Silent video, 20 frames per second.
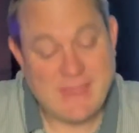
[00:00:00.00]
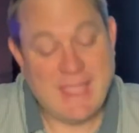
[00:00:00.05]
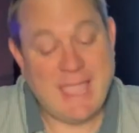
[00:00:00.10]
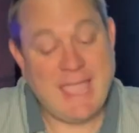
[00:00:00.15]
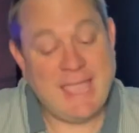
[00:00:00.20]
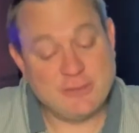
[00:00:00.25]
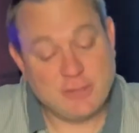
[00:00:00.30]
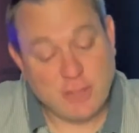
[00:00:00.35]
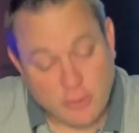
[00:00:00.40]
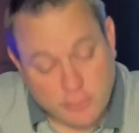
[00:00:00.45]

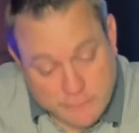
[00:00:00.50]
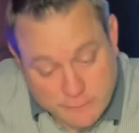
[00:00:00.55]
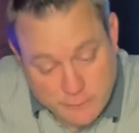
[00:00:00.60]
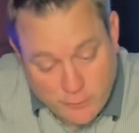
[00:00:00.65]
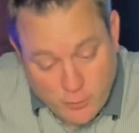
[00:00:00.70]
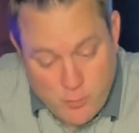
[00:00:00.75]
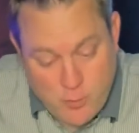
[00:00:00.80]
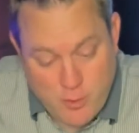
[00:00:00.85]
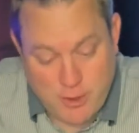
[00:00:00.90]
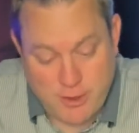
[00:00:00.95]
and
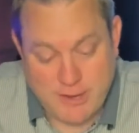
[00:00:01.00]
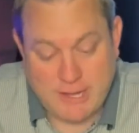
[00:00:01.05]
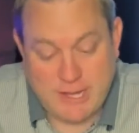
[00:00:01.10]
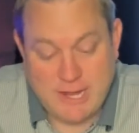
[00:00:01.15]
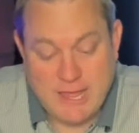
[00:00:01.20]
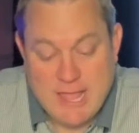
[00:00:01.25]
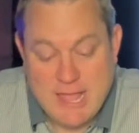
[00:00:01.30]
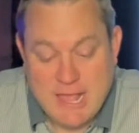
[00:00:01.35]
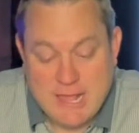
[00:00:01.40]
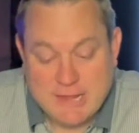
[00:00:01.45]
also worried
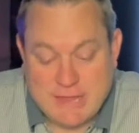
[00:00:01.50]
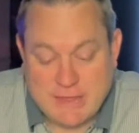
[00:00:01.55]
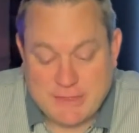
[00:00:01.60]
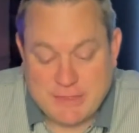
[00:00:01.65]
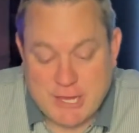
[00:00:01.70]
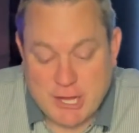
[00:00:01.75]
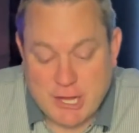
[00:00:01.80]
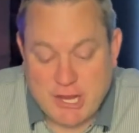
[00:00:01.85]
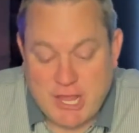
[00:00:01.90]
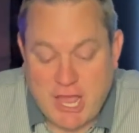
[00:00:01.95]
that
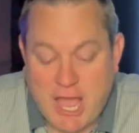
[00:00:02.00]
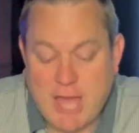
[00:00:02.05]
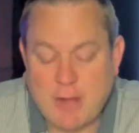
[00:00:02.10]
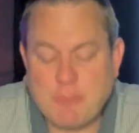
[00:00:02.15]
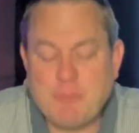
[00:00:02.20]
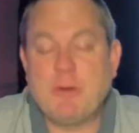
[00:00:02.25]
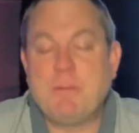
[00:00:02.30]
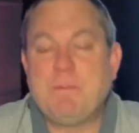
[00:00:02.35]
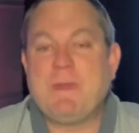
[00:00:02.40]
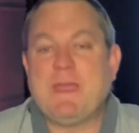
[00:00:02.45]
their
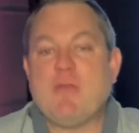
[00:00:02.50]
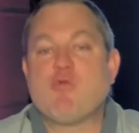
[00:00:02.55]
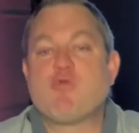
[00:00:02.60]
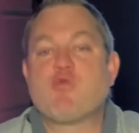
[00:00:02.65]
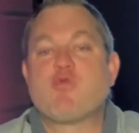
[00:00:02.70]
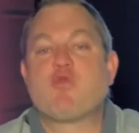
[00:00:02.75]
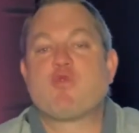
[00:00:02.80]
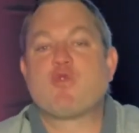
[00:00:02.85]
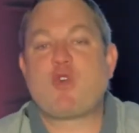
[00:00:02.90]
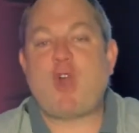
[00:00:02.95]
god would be
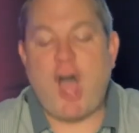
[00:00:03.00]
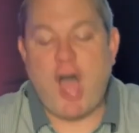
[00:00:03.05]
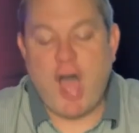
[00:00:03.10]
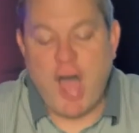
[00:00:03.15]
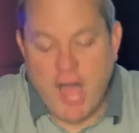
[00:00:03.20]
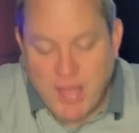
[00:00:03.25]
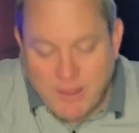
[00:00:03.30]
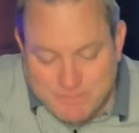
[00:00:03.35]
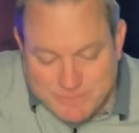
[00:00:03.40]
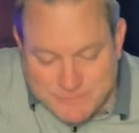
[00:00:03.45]

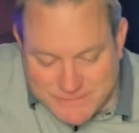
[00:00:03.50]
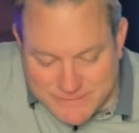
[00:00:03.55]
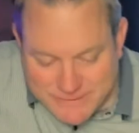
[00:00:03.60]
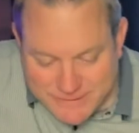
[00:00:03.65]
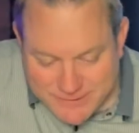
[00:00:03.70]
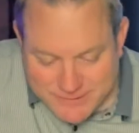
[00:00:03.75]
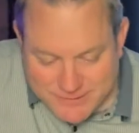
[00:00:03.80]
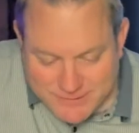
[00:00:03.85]
robbed